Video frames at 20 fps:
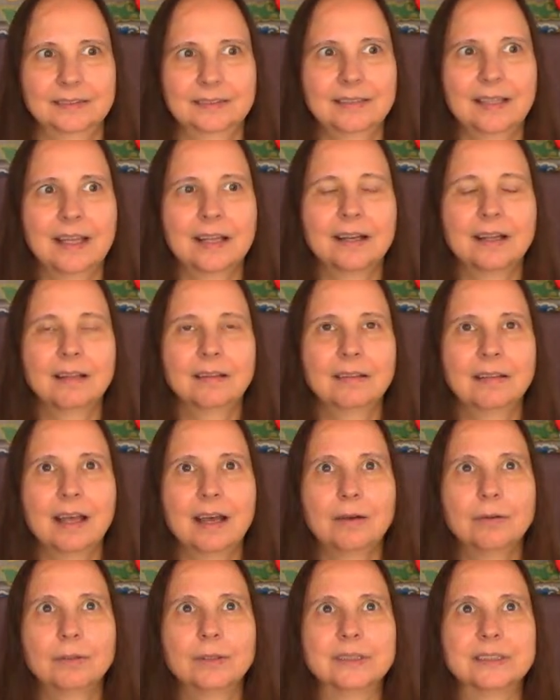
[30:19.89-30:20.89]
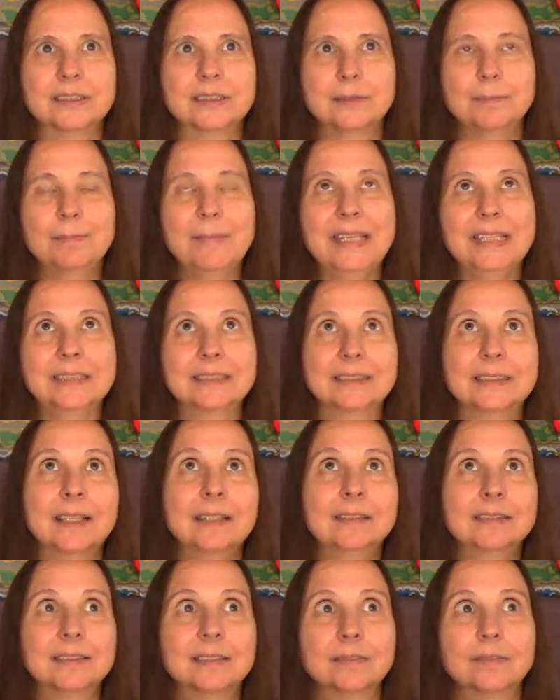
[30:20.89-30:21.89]
that allow us to make
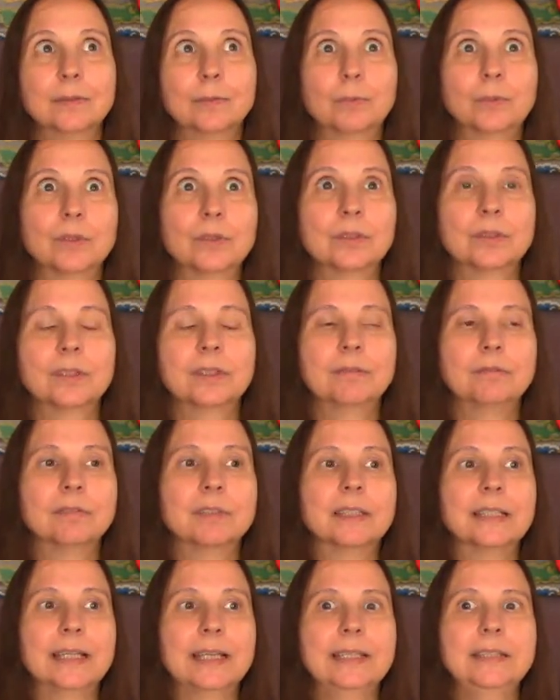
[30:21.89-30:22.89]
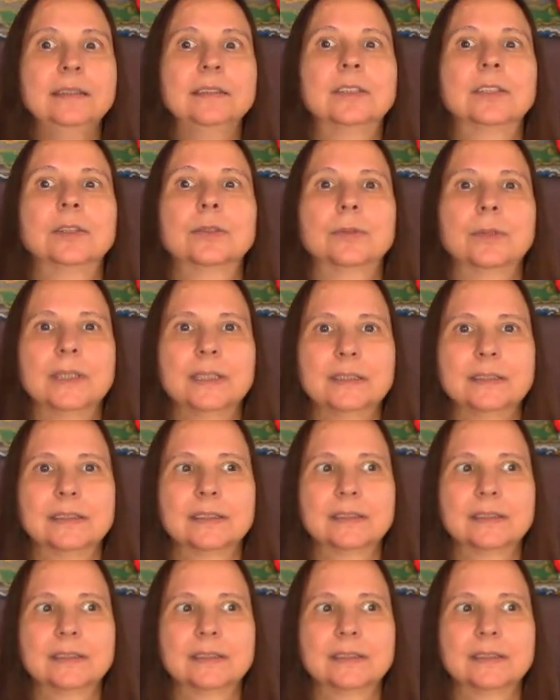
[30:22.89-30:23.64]
sense of the world and relate to it,